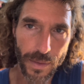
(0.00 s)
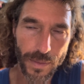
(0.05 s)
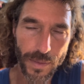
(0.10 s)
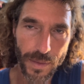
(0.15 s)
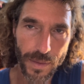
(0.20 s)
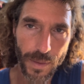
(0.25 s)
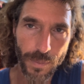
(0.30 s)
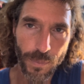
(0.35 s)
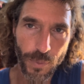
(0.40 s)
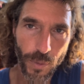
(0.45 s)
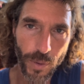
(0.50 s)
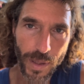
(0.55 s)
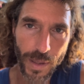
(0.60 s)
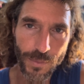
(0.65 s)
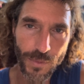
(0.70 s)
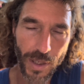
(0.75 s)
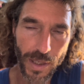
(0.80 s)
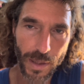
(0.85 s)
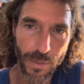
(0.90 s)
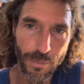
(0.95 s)
the point I'm
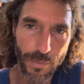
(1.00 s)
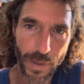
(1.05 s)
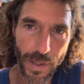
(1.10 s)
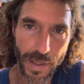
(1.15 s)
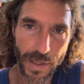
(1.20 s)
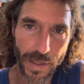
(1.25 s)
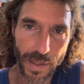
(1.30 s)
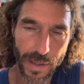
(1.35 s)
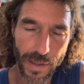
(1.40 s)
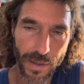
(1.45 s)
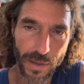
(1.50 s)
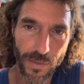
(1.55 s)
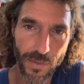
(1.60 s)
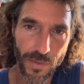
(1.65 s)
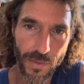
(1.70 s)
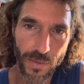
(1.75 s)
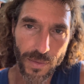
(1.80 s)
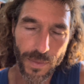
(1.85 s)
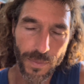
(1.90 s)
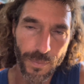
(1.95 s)
trying to make
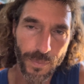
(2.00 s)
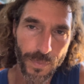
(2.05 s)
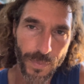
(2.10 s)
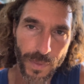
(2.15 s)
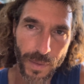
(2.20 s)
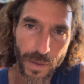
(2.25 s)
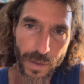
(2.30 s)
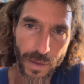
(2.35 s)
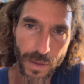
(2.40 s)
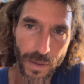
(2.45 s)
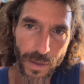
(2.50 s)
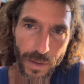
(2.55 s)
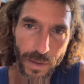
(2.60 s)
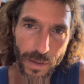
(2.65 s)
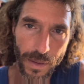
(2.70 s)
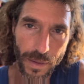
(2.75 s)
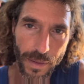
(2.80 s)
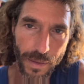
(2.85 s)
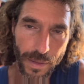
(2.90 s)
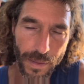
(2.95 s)
is
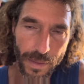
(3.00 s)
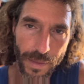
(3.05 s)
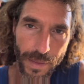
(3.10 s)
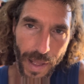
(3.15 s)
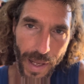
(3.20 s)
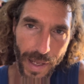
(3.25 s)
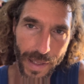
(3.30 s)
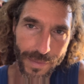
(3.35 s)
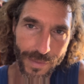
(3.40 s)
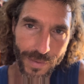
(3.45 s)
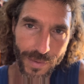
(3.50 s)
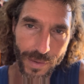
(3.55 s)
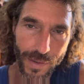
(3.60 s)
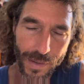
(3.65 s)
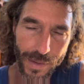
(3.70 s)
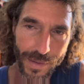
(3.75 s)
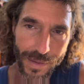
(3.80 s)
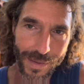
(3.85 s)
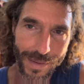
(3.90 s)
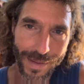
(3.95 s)
that,
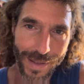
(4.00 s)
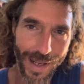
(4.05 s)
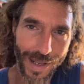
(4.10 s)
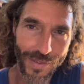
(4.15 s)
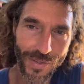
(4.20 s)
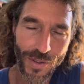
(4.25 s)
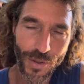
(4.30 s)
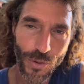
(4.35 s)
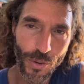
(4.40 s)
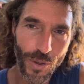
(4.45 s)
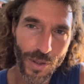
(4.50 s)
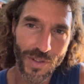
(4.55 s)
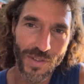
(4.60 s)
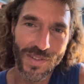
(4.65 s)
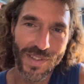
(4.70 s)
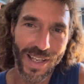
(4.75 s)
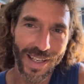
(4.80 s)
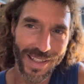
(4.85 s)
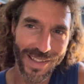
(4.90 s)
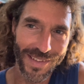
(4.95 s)
as the Course
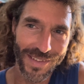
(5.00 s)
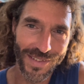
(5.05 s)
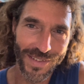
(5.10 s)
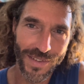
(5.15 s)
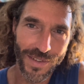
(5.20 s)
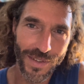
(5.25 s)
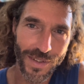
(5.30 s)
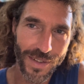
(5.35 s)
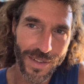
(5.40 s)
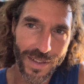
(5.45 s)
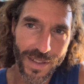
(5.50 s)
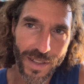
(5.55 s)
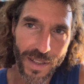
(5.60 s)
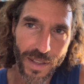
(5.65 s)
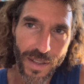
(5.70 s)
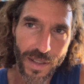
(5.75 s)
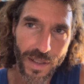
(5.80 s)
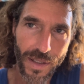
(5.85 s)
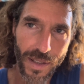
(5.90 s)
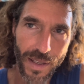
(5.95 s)
says,
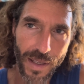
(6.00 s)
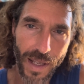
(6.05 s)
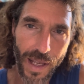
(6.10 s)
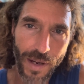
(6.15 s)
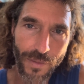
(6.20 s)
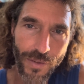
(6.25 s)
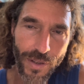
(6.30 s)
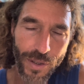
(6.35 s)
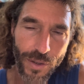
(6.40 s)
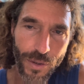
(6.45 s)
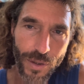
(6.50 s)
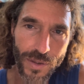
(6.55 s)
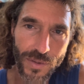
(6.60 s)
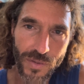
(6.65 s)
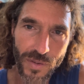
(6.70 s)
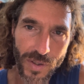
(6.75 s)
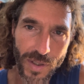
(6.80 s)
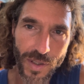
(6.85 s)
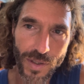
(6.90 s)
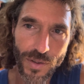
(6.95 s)
every good
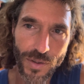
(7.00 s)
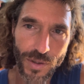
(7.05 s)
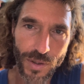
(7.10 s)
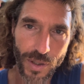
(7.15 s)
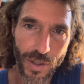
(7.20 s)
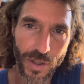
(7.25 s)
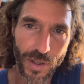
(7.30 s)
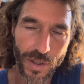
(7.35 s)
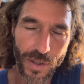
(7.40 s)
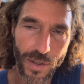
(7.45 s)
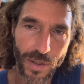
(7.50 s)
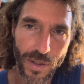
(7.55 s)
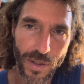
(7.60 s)
teacher